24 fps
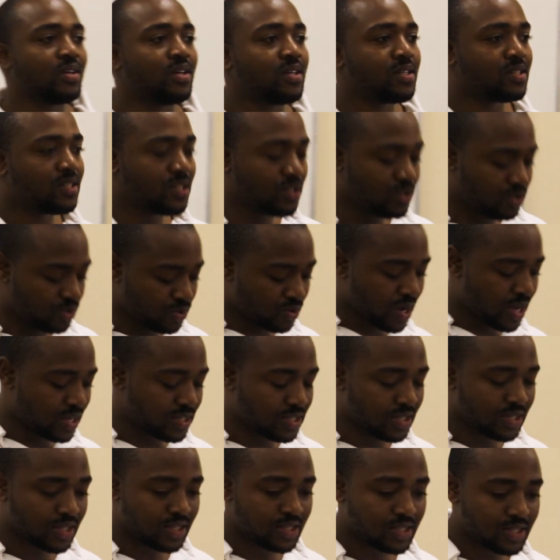Since you guys
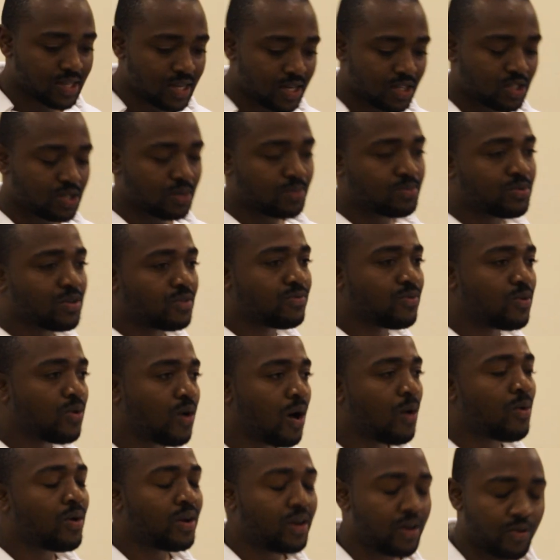understand chapter 4,
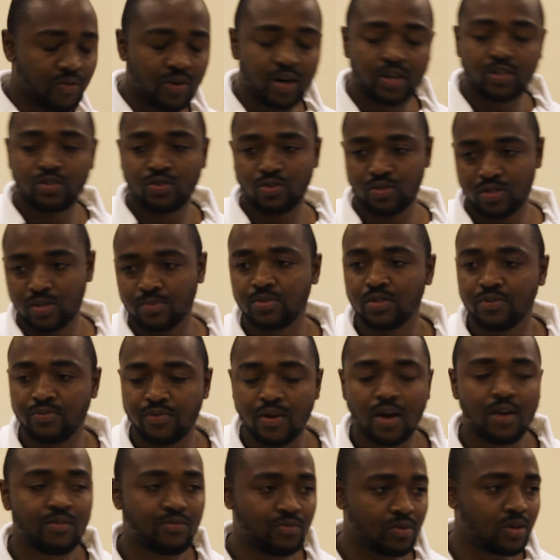I want to rush to chapter
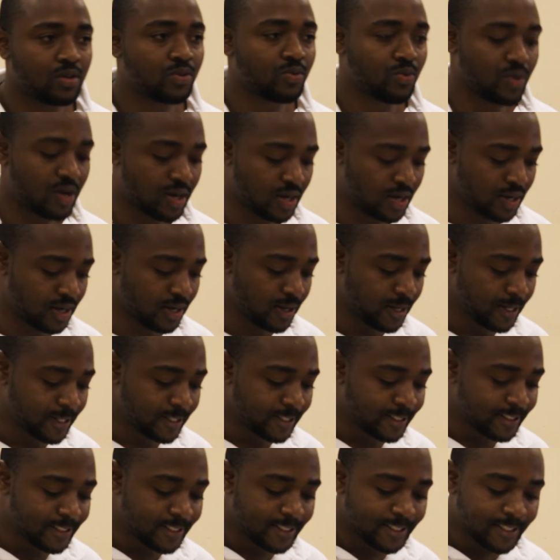5 real quickly.
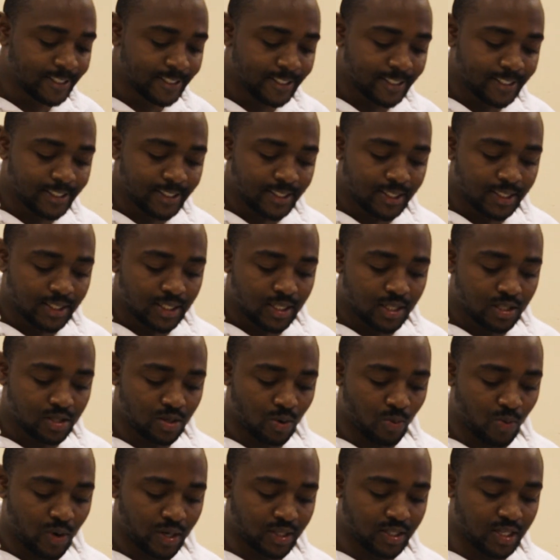So
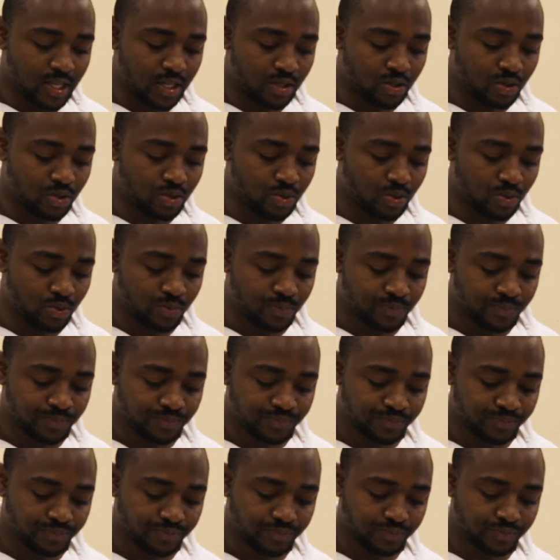what can you do?
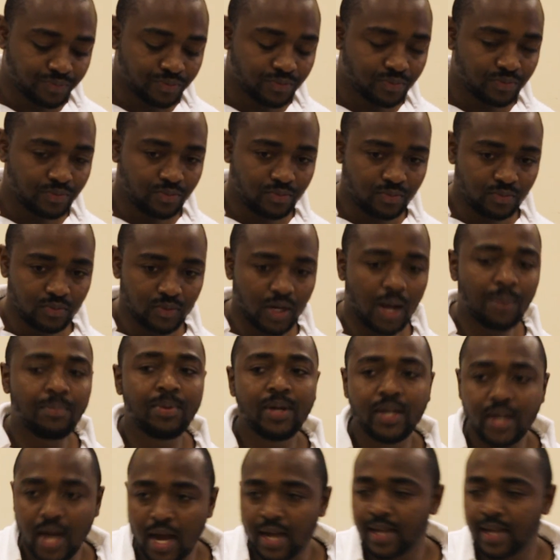I mean,